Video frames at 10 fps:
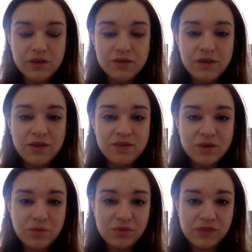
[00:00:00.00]
So there's a
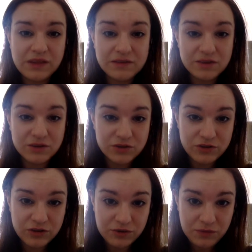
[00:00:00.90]
number of things you can
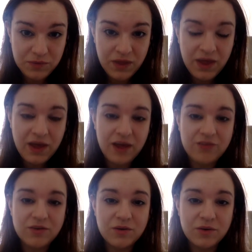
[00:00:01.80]
do
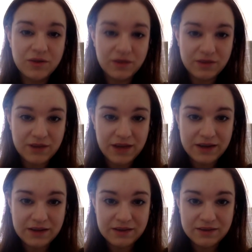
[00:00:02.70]
if you're one of these
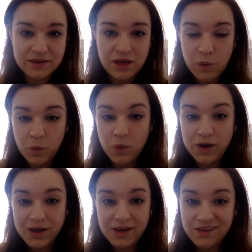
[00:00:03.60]
ladies.
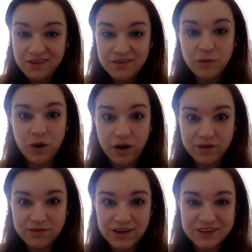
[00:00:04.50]
One is
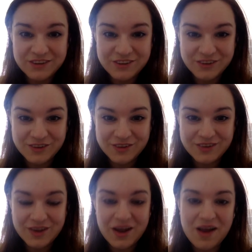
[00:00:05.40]
wearing flat
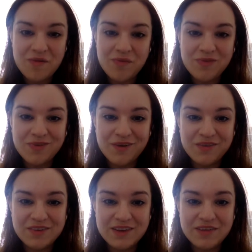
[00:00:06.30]
shoes.
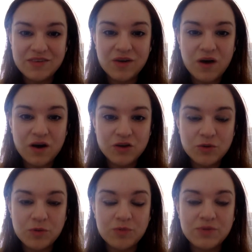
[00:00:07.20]
Obviously, if you've got arch
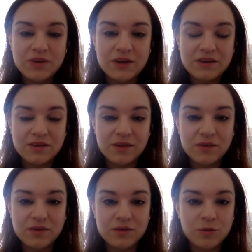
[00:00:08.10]
problems, you need something
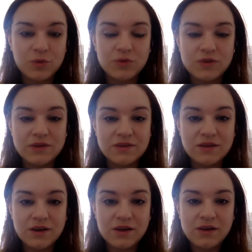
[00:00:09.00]
with a support
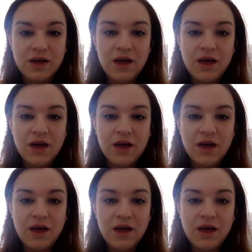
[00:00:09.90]
inside.